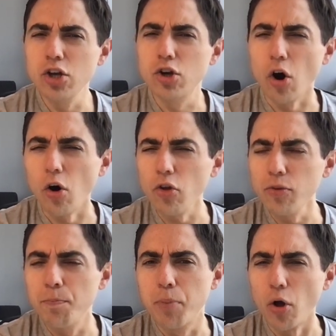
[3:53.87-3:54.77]

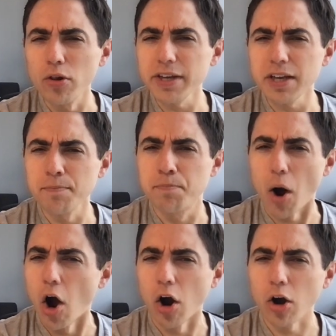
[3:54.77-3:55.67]
gold bullion
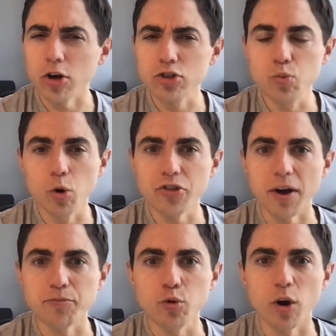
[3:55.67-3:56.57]
bars worth
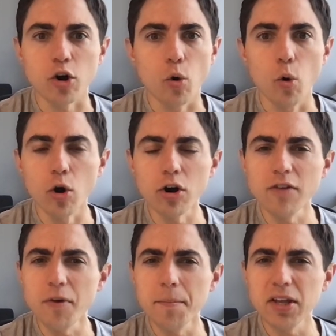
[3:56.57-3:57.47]
up to a quarter
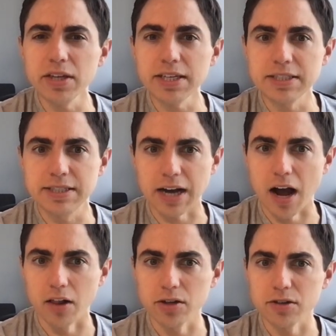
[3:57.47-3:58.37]
of a million
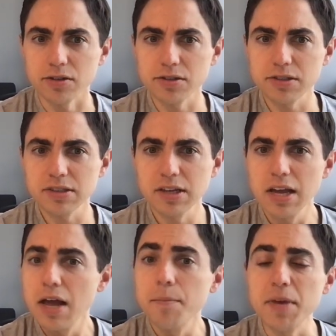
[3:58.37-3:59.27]
dollars.
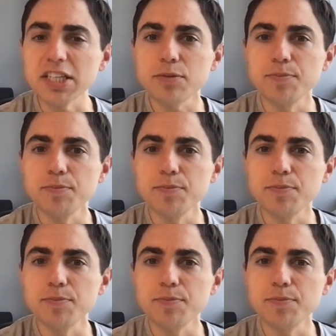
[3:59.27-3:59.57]
Miss